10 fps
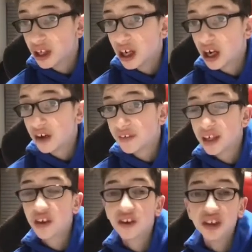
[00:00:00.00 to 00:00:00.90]
they got
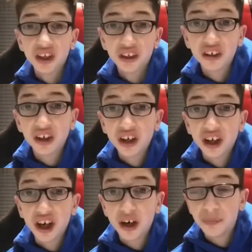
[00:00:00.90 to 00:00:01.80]
another,
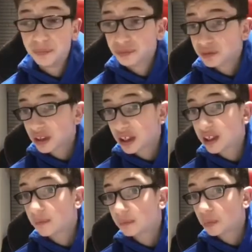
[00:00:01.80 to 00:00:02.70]
and then
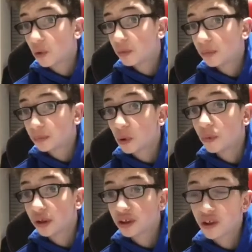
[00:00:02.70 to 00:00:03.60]
Bournemouth
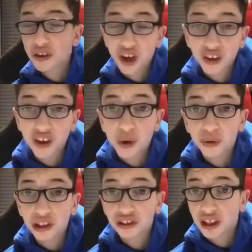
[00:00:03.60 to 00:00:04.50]
got another goal
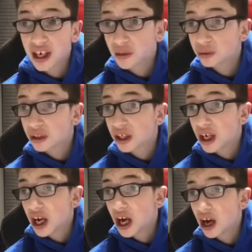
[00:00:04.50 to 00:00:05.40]
disallowed.
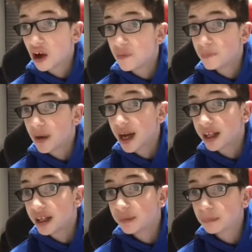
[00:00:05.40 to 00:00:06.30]
And
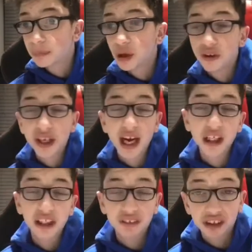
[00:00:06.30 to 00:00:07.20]
then Burnley actually
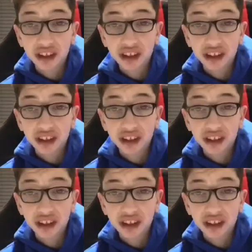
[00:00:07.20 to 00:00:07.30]
received a